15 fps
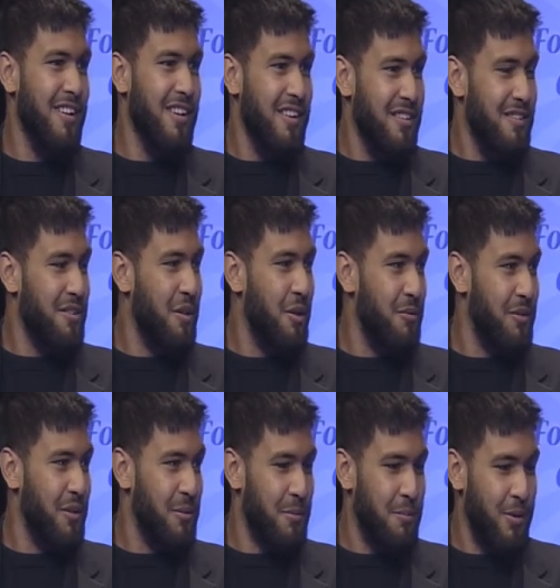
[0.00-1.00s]
So hopefully
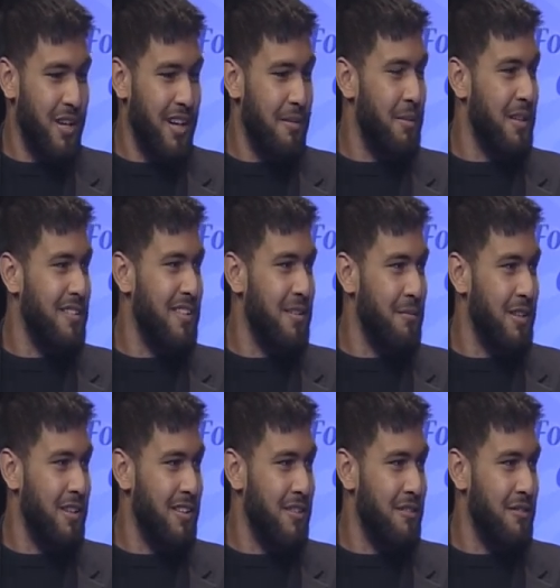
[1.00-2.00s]
we pull out a big team in the
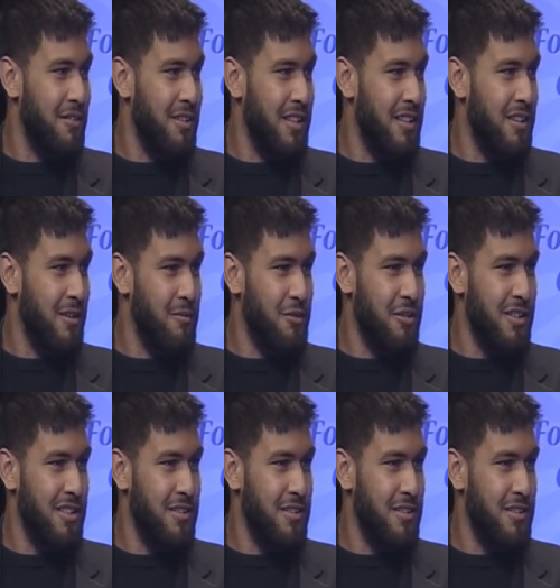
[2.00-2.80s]
League, league Cup draw Ooh, next